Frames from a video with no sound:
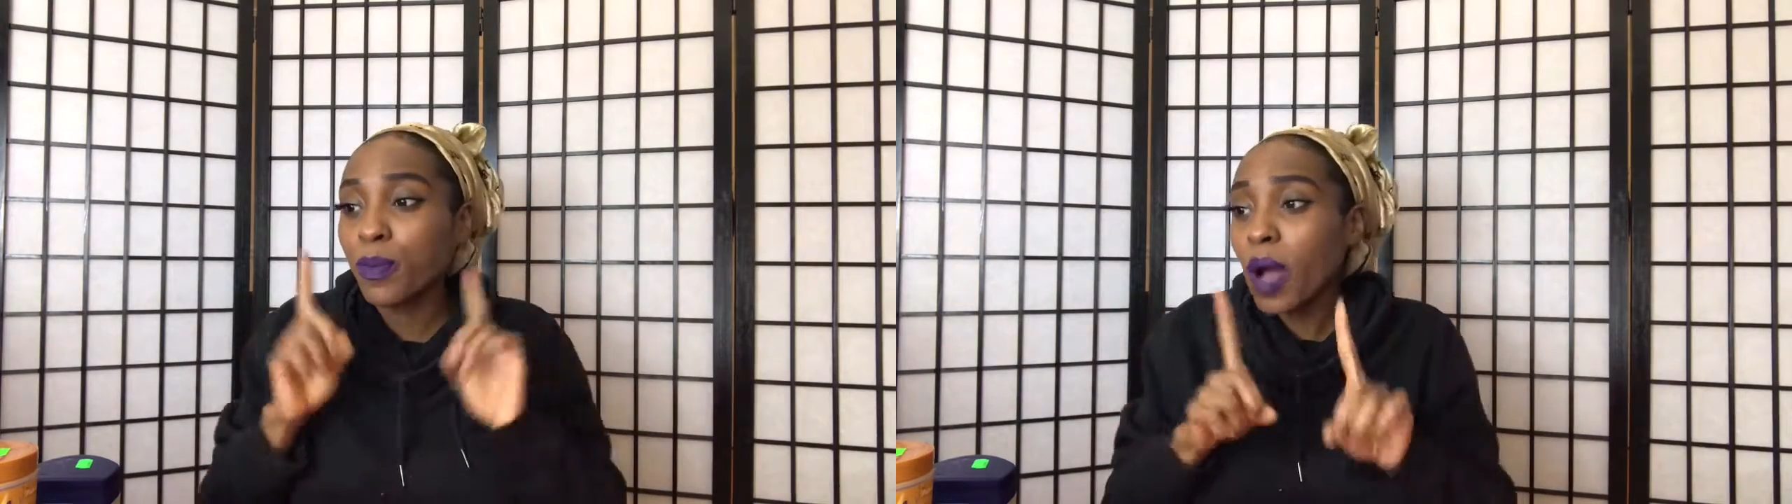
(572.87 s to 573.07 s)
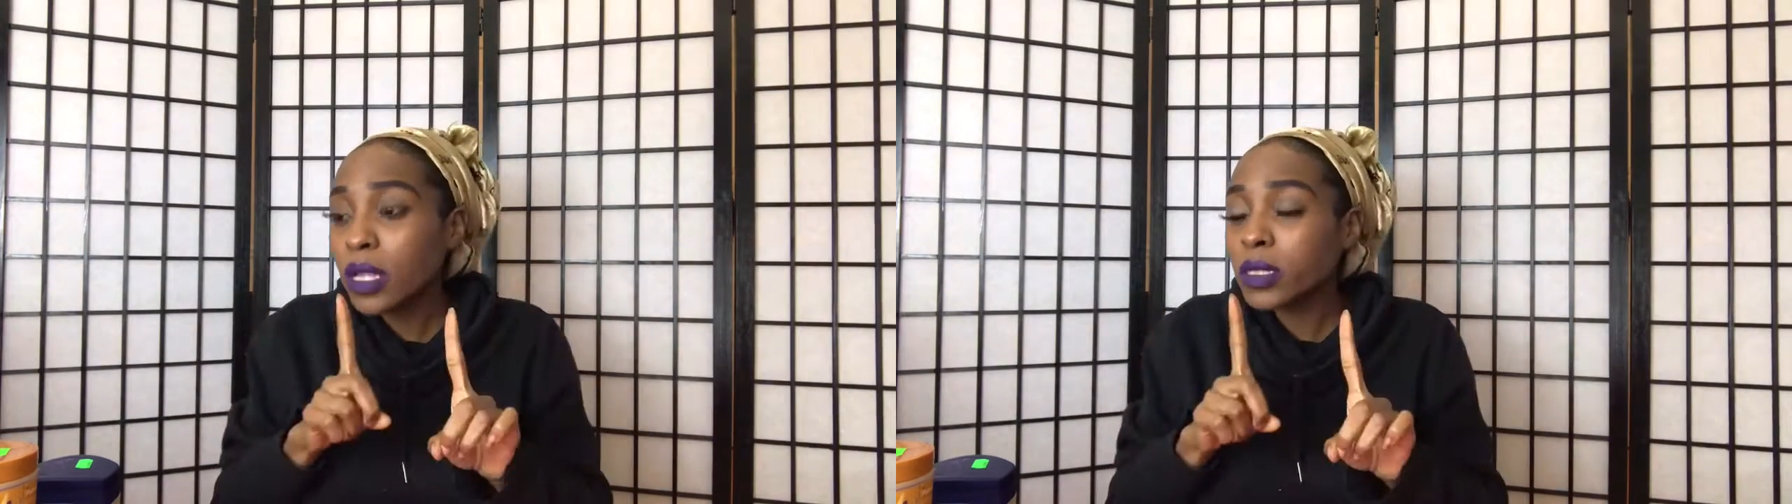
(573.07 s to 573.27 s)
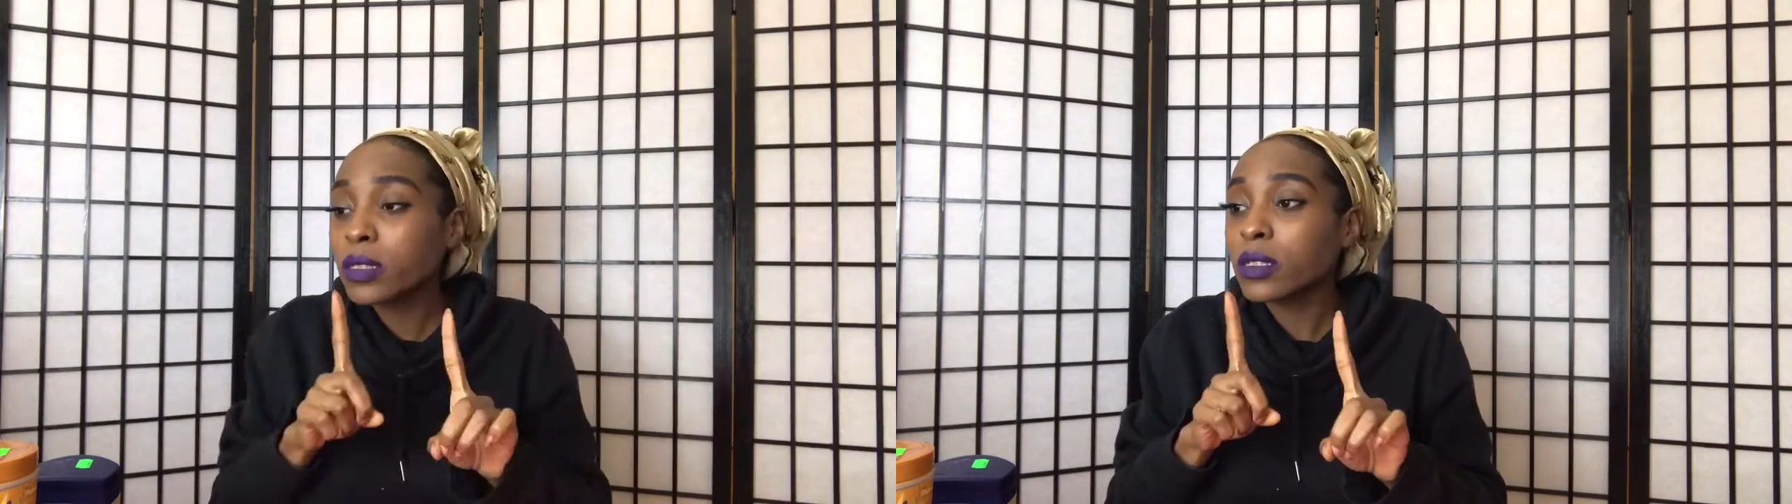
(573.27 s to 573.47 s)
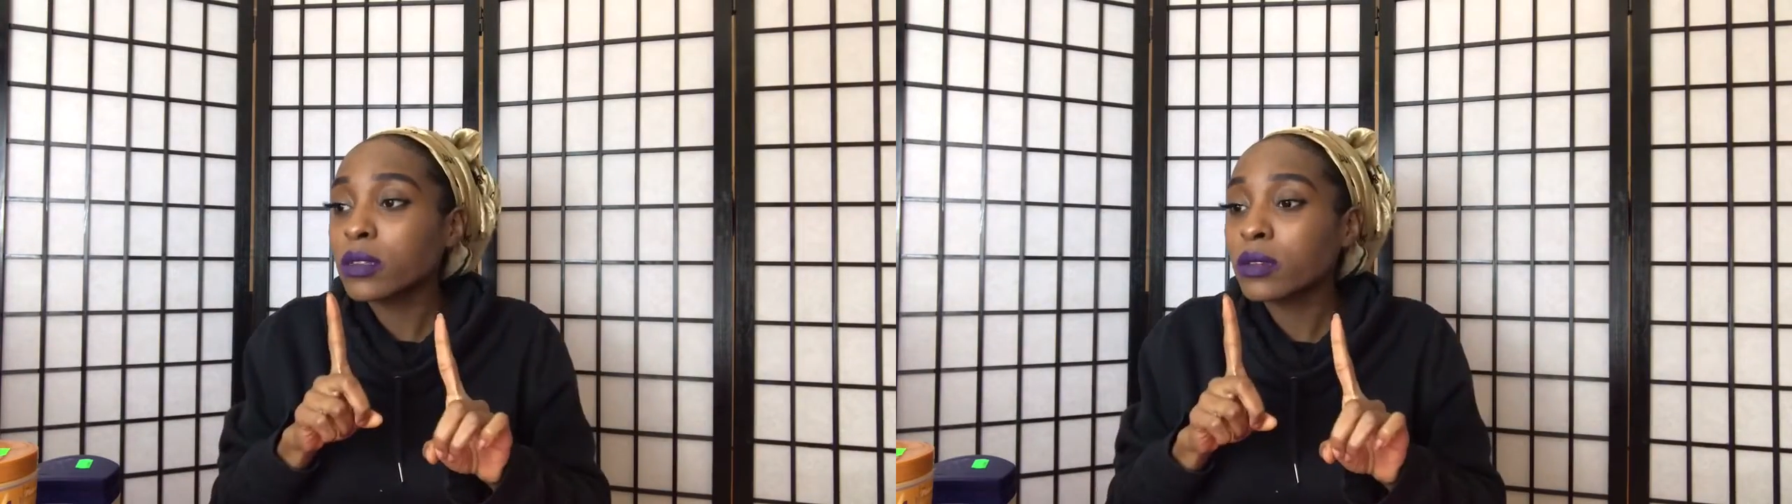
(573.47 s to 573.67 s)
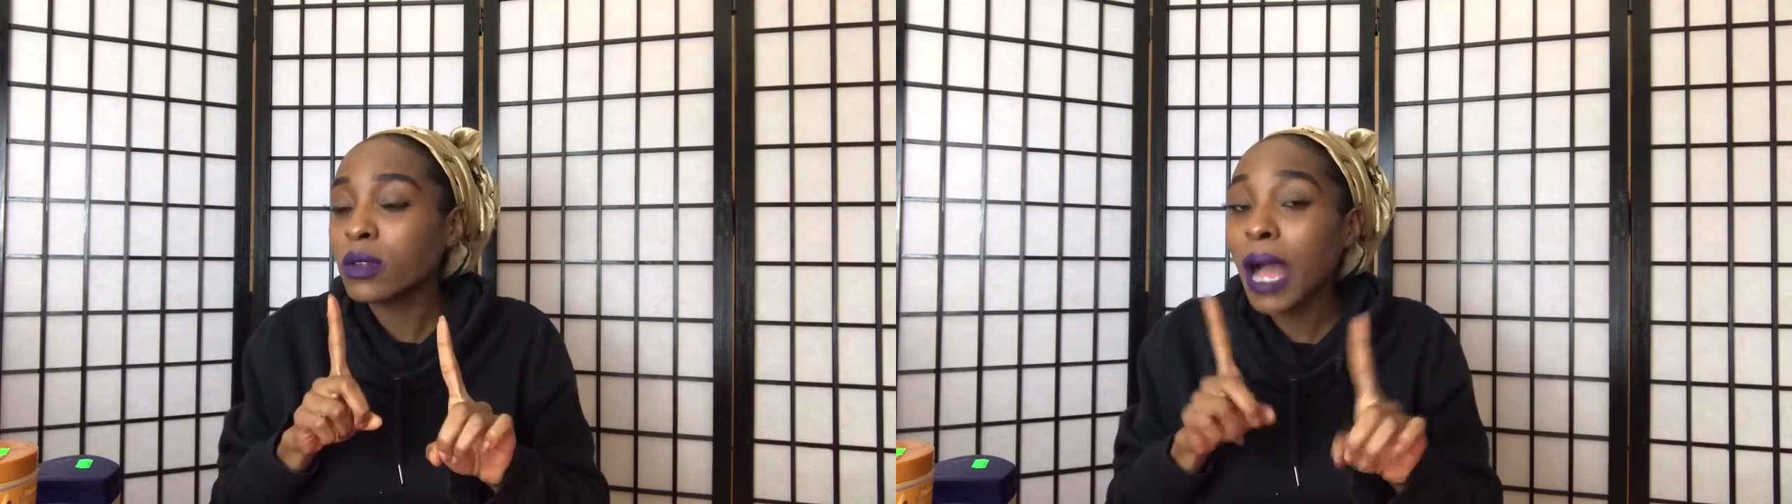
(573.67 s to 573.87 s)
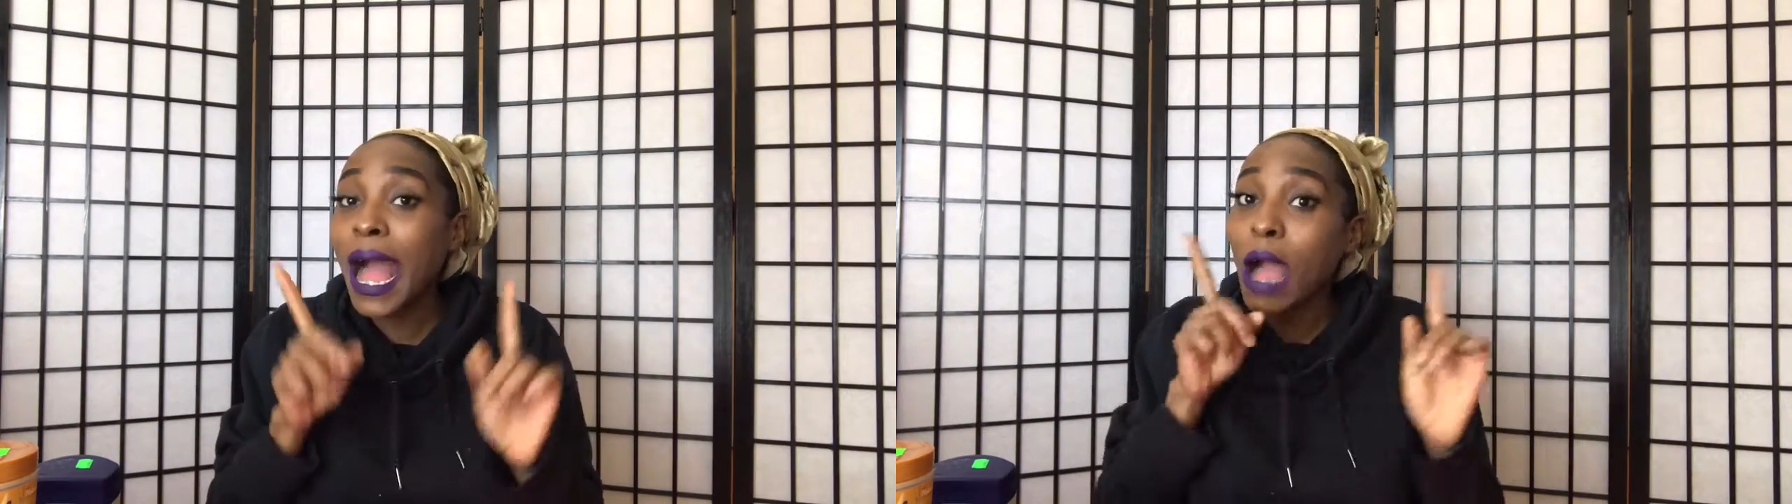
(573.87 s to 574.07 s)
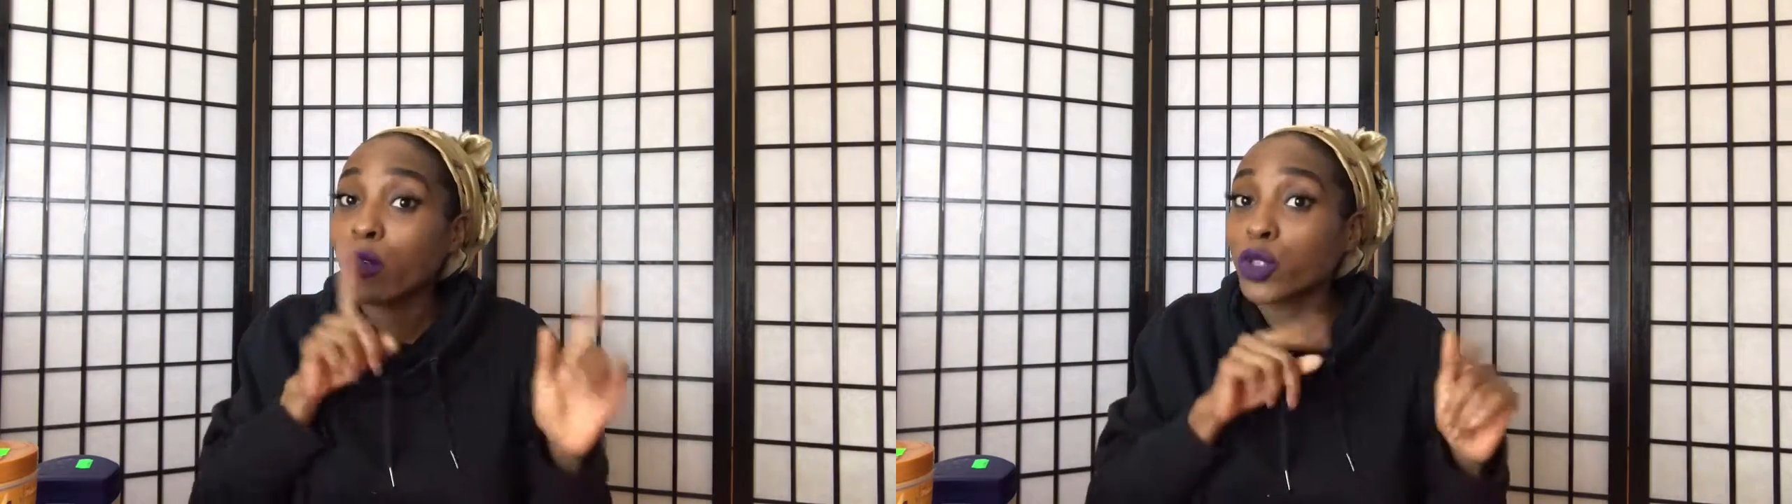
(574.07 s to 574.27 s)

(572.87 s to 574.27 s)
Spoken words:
but I will